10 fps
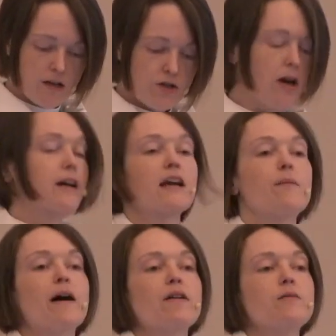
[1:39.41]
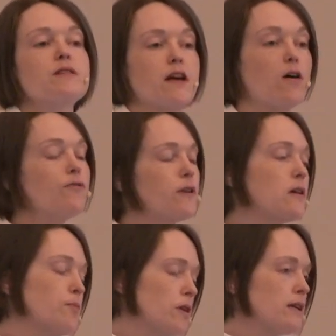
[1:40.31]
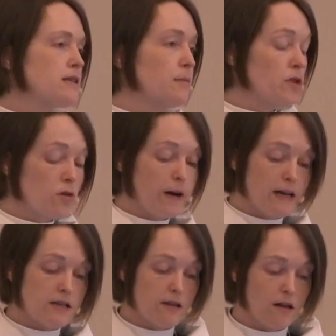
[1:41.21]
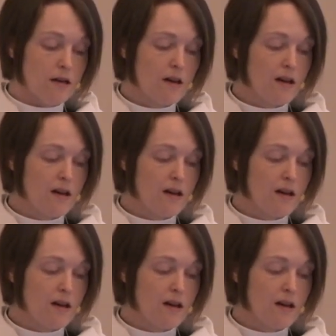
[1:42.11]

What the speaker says: talking about himself in a pretty similar way to the